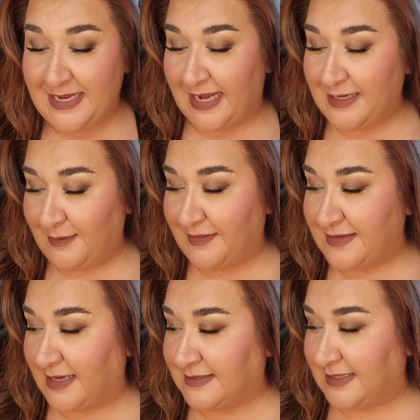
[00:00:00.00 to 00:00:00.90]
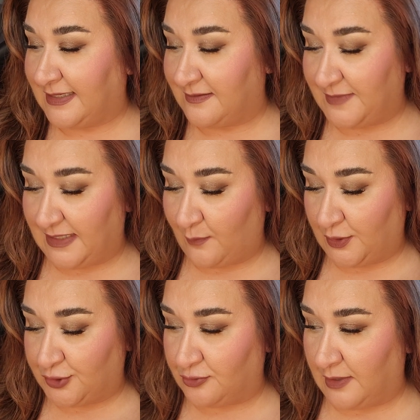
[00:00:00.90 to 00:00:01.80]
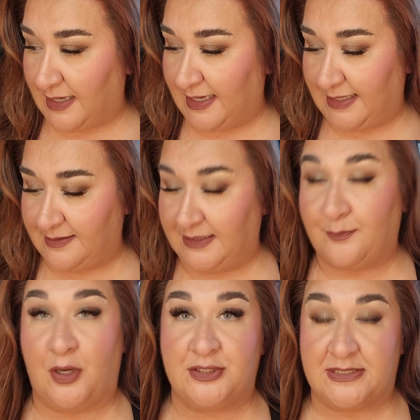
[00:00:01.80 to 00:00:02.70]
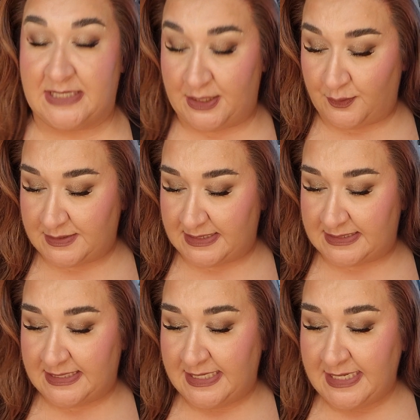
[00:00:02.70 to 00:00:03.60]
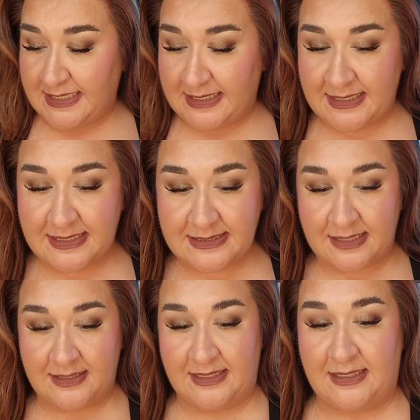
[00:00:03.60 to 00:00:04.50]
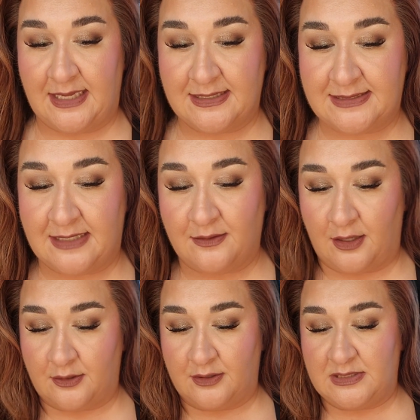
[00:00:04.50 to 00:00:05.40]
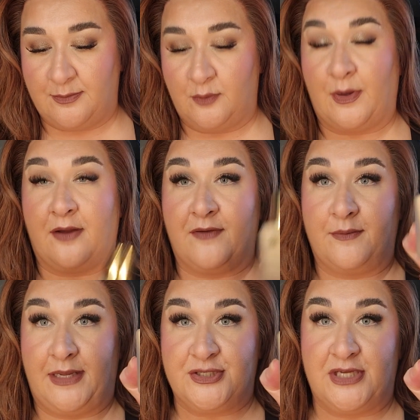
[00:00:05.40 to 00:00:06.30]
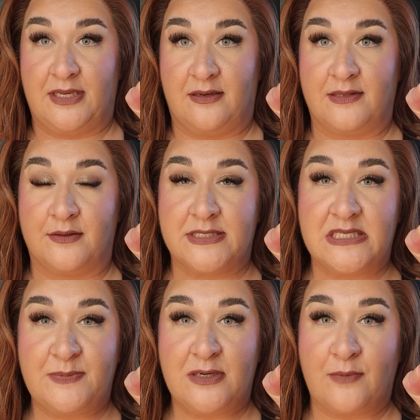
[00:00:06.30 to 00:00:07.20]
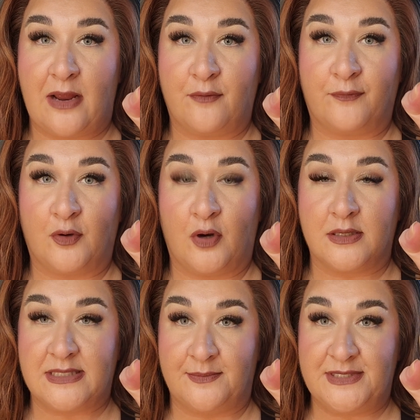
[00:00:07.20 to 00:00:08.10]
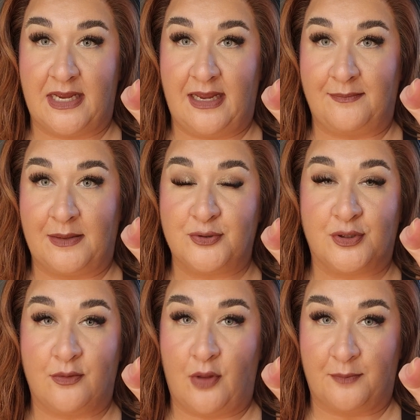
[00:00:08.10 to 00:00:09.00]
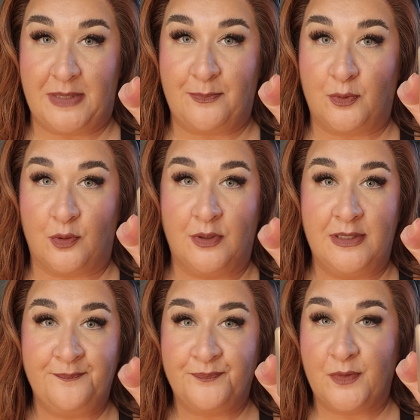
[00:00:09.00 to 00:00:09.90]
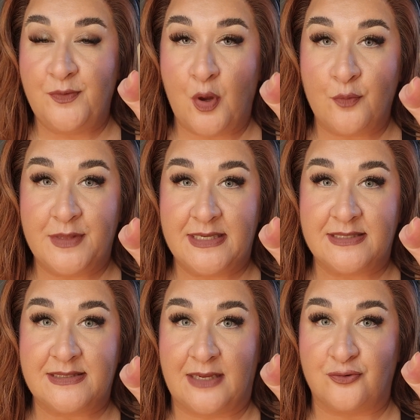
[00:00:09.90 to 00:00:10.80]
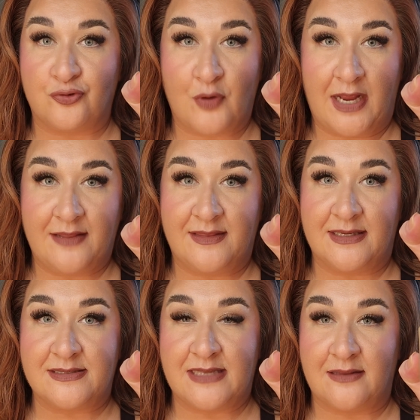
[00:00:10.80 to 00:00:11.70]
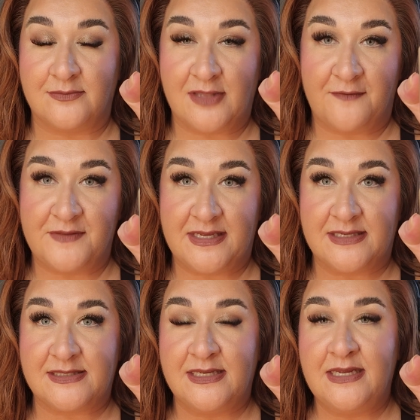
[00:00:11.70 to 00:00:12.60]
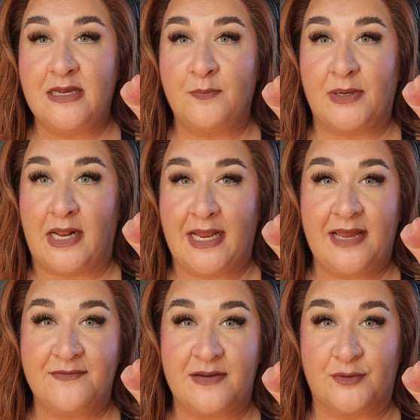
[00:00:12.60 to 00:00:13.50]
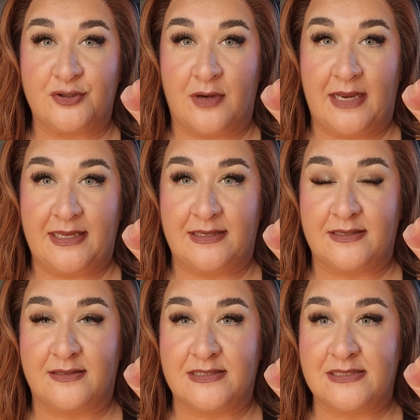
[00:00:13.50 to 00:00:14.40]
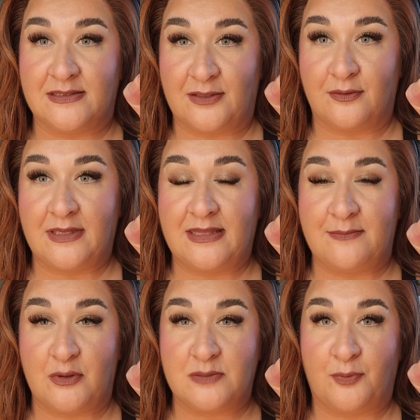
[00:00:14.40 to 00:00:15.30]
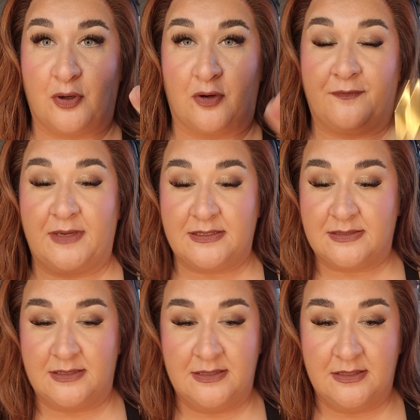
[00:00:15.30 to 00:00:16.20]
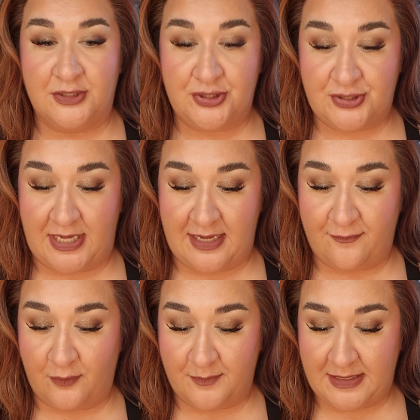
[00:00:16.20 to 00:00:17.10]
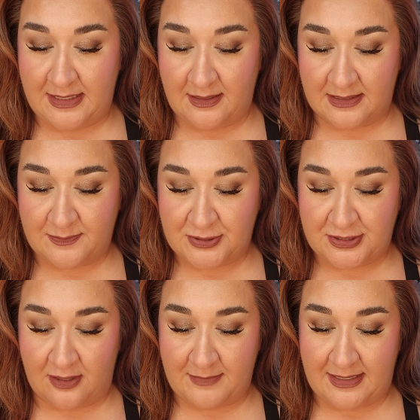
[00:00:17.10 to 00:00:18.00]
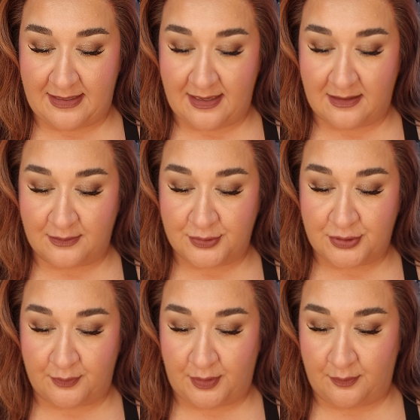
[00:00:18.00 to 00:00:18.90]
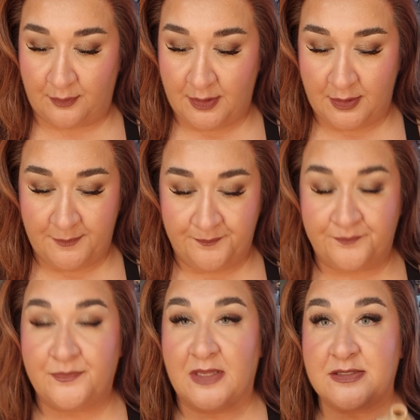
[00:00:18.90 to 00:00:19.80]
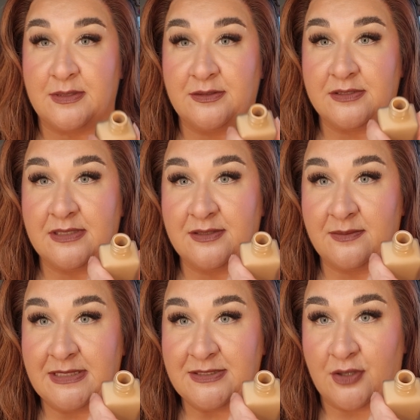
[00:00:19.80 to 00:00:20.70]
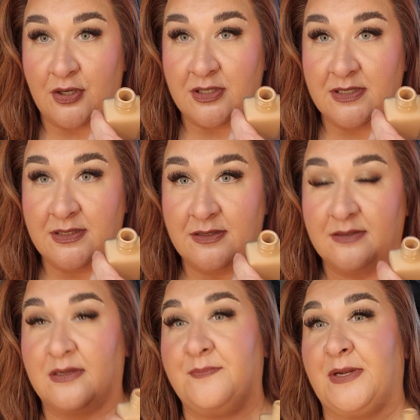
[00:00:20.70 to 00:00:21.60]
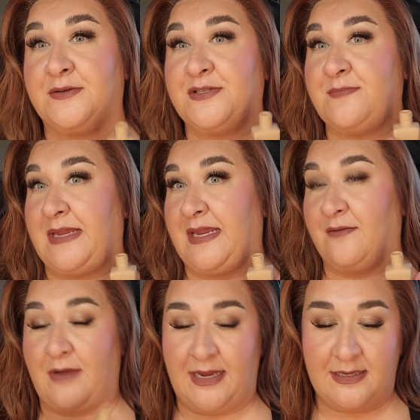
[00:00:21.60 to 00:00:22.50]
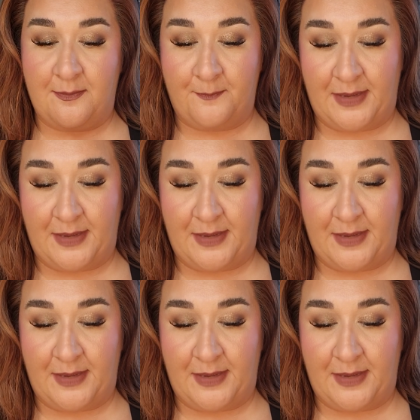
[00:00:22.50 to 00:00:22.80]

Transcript: Anyway, the next item that I want to try in the Project 10 uses is the Estee Lauder Double Wear Foundation. Now this has been around for some time. I'm sure a lot of people know this and tried this and love this, but I have never tried it. This is literally the most perfect shade for me, especially on my neck. I'll show you. So it looks a little bit dark compared to me, right?